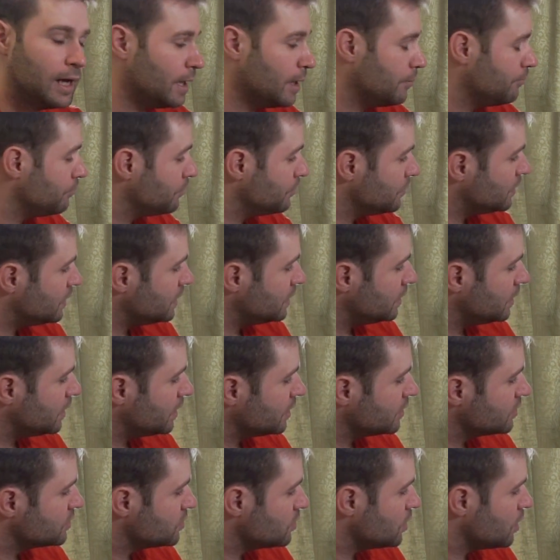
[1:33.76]

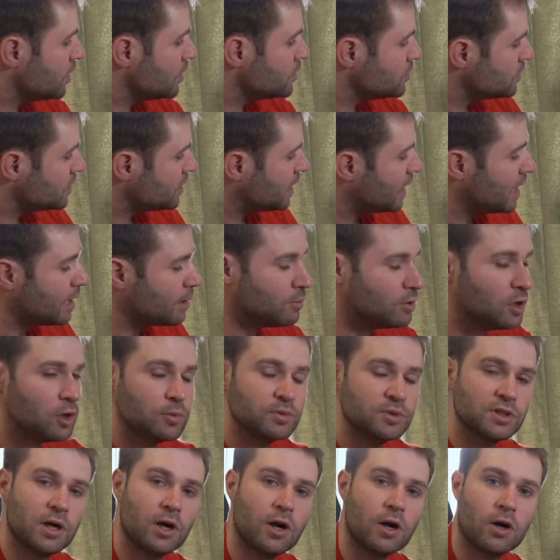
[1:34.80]
the exhaust cam
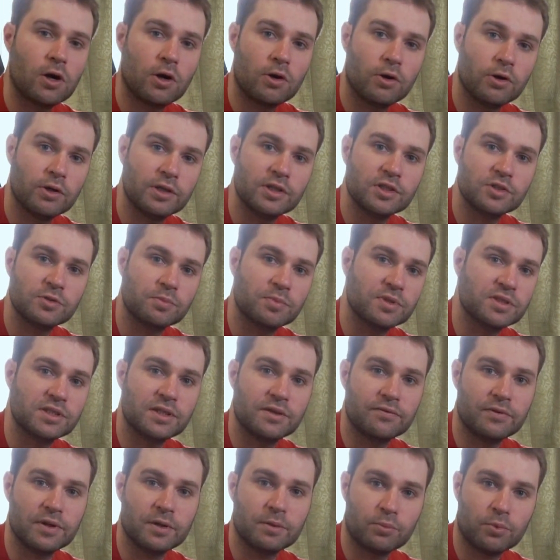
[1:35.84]
lobes are on a
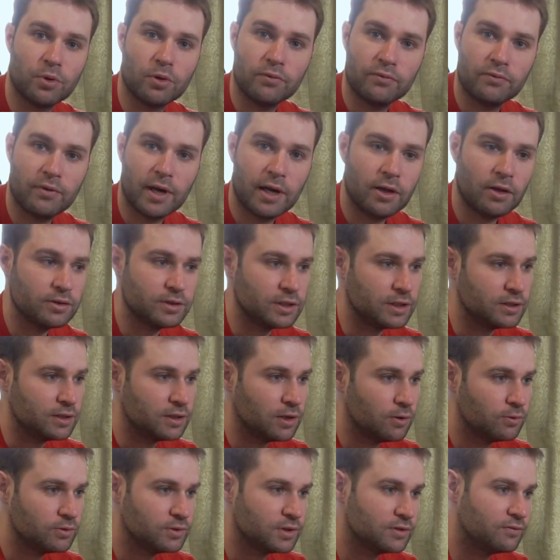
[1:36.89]
specific profile.
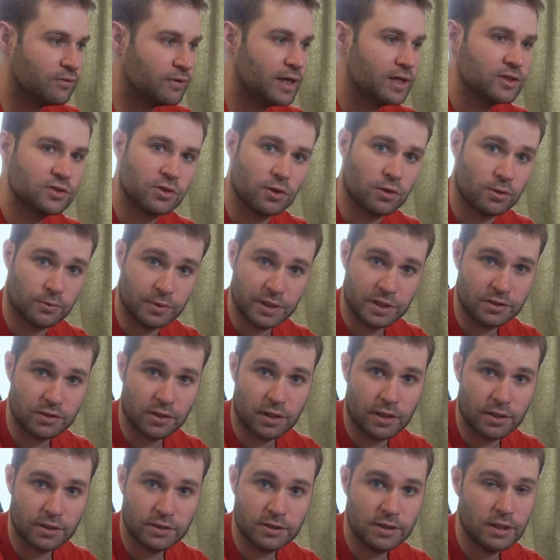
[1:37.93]
They don't advance or
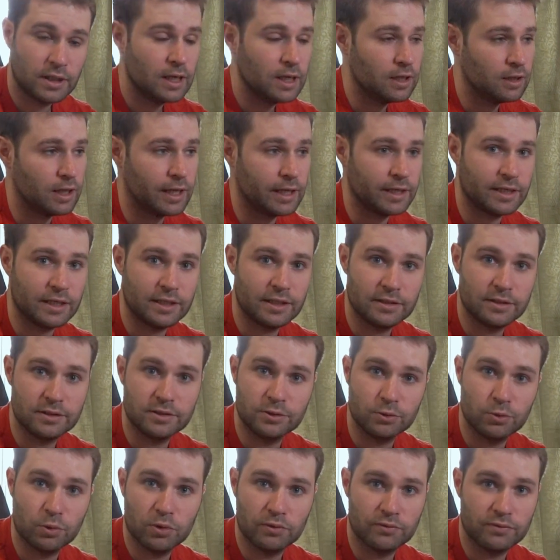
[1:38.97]
retard like
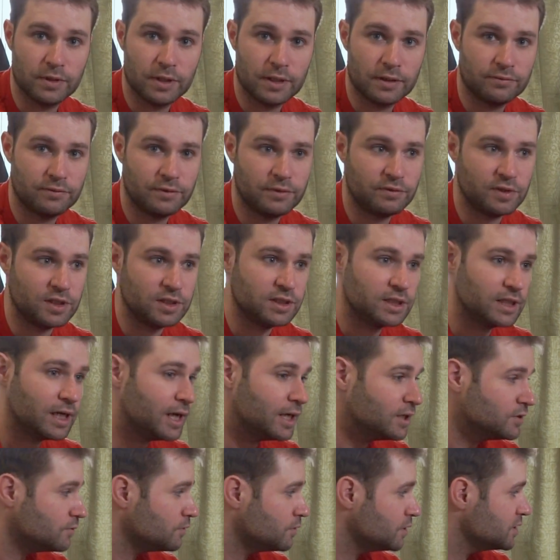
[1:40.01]
in dual
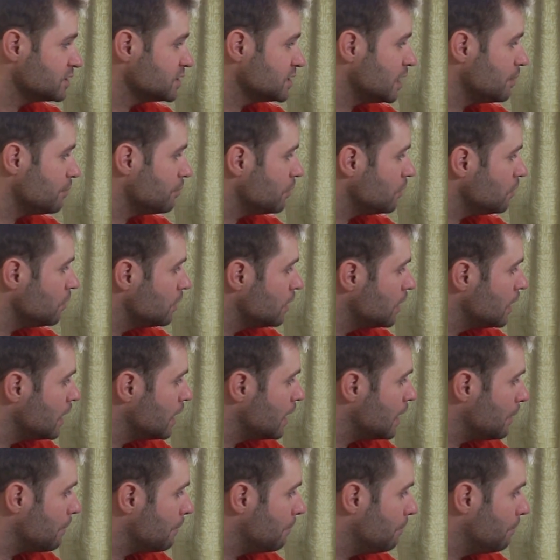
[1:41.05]
VVTIs, for example.
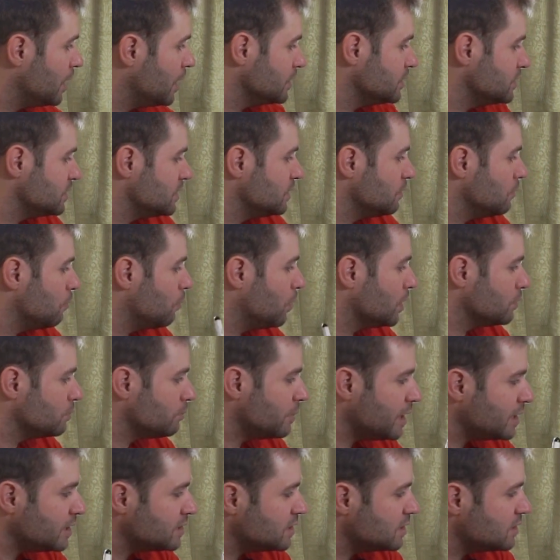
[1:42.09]
But
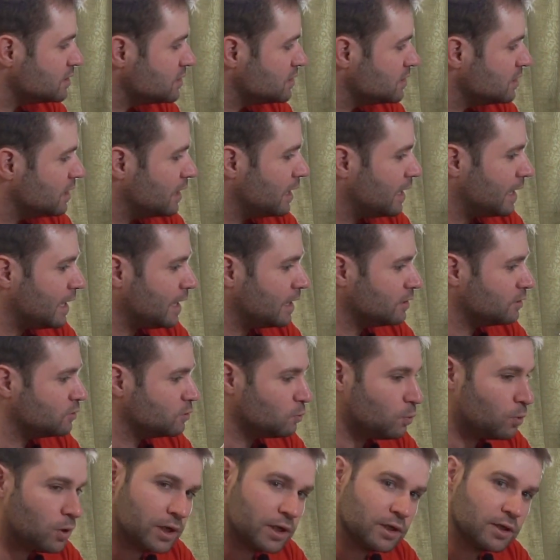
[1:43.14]
what makes it
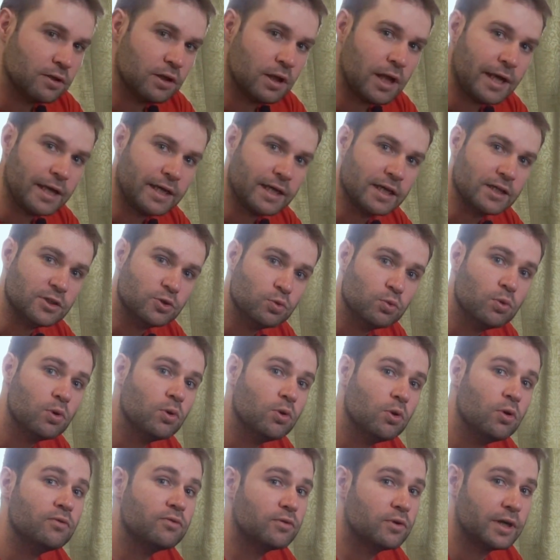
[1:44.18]
to work like a
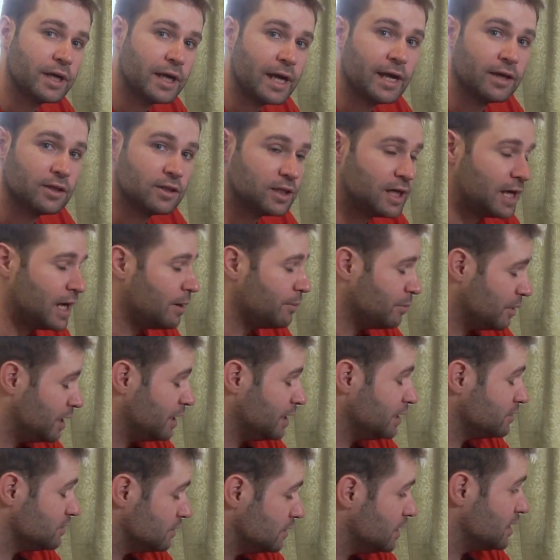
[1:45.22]
dual overhead
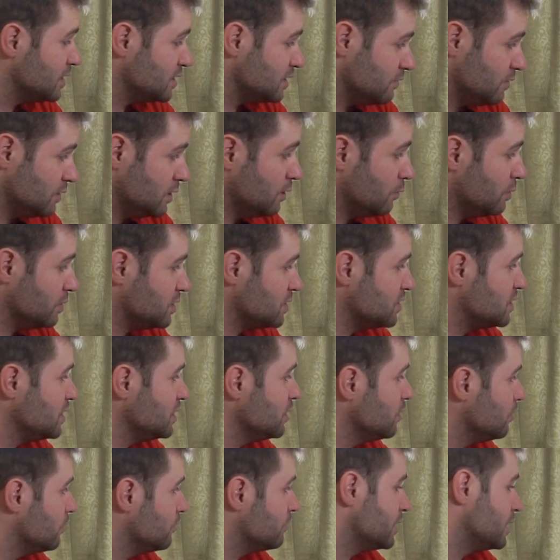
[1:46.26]
cam, and it does even though it's
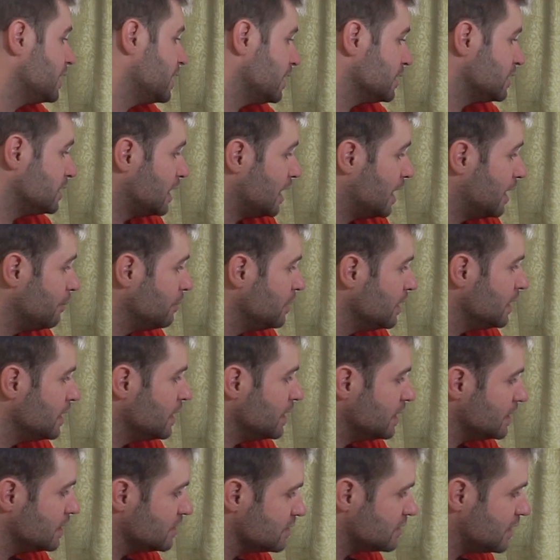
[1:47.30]
a single overhead cam,
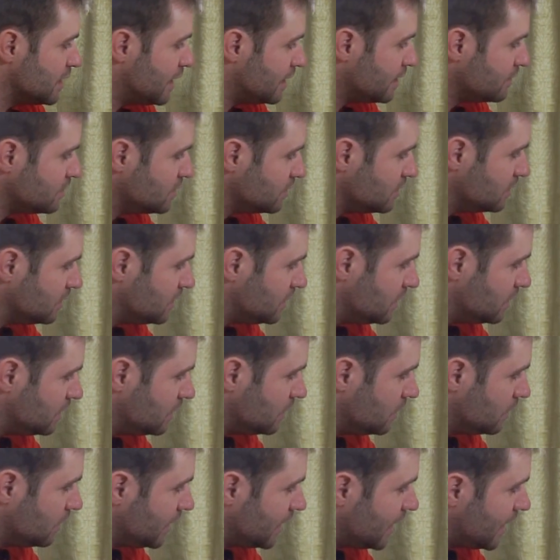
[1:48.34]
is that
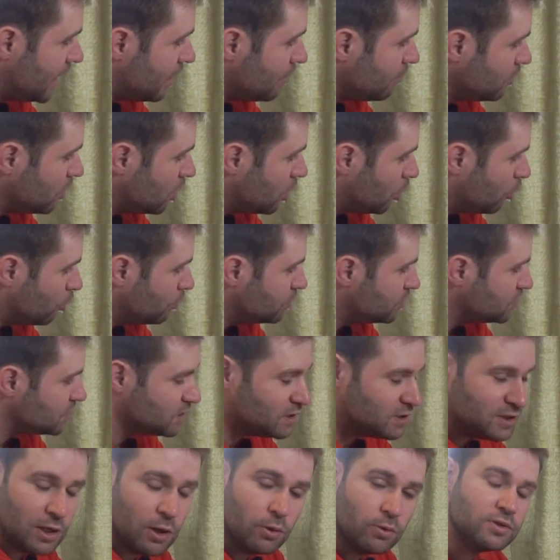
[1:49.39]
the cam
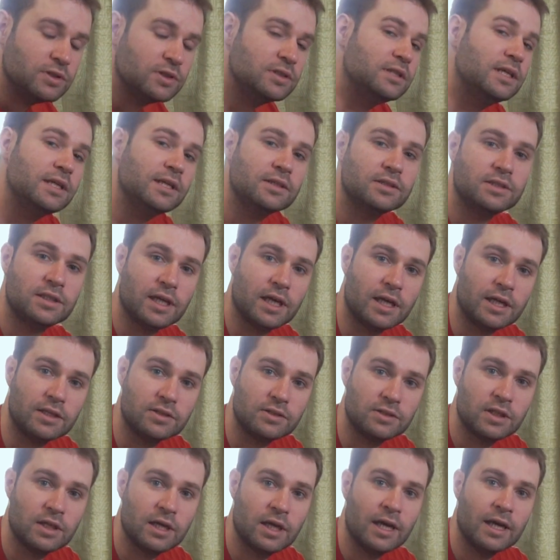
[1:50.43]
lobes don't
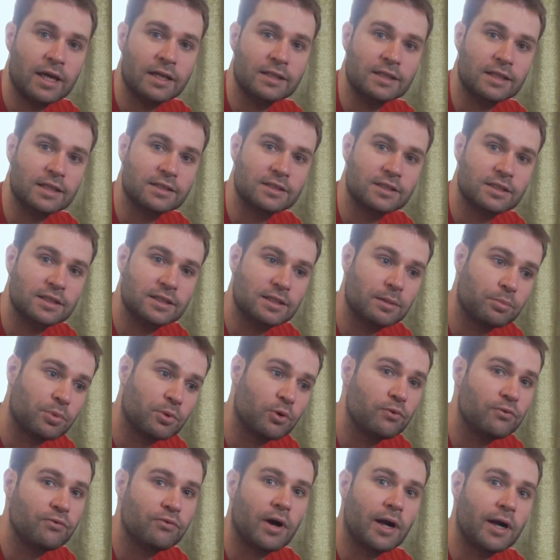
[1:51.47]
dictate
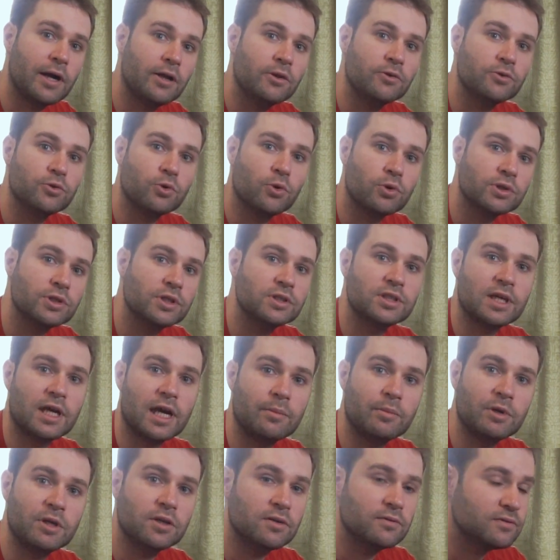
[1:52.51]
the profile nor the
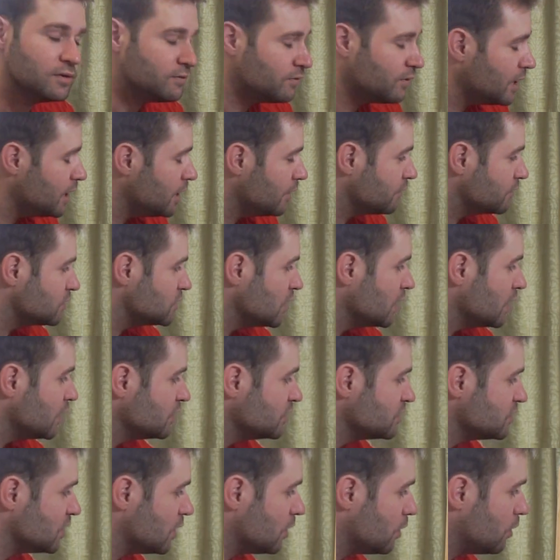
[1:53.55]
timing of the valves.
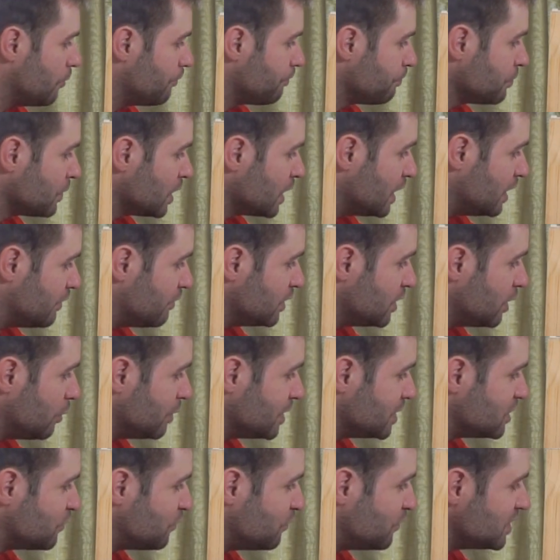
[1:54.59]
So
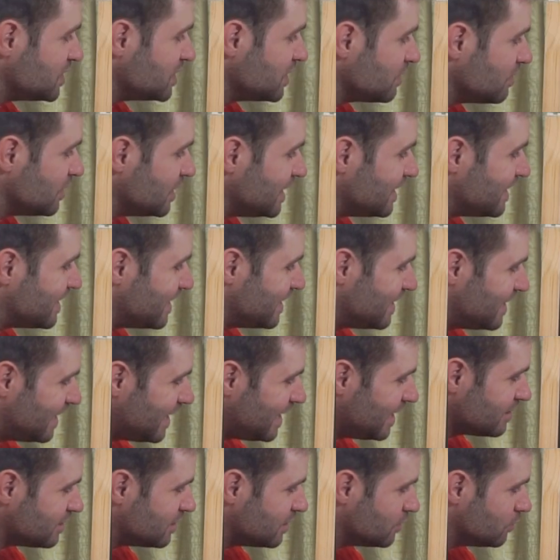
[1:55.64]
even though it's physically
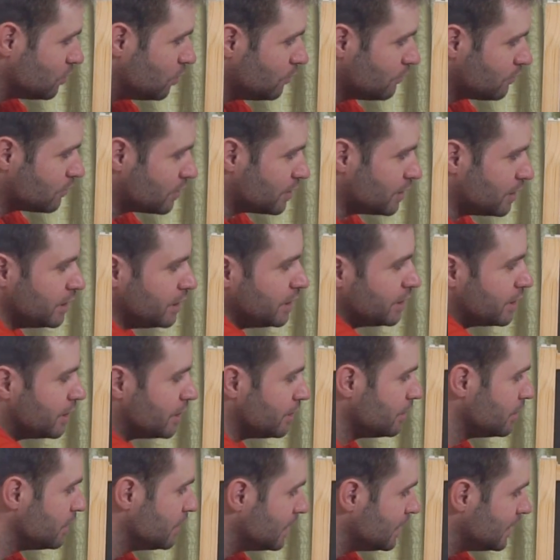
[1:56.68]
connected over
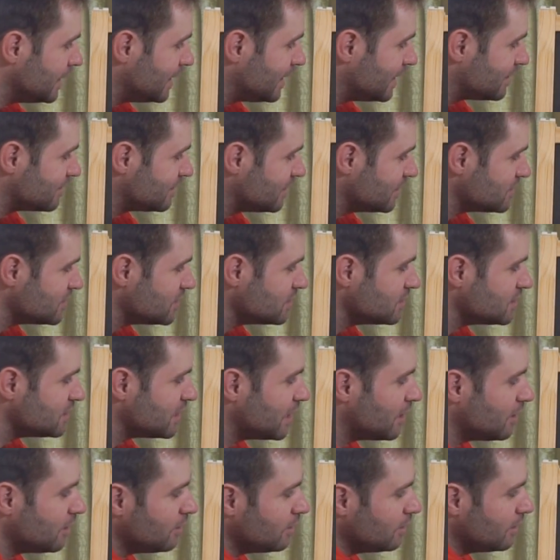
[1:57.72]
here, it
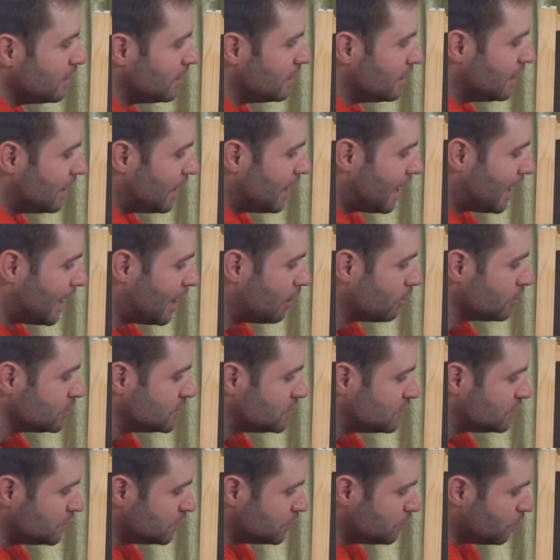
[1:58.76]
doesn't tell
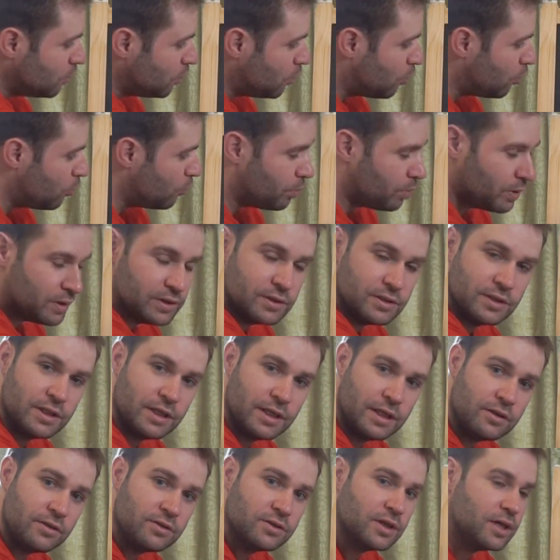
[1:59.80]
how to
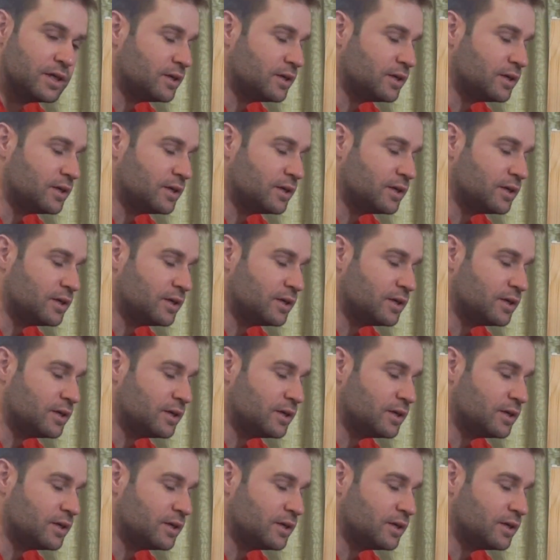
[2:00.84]
open the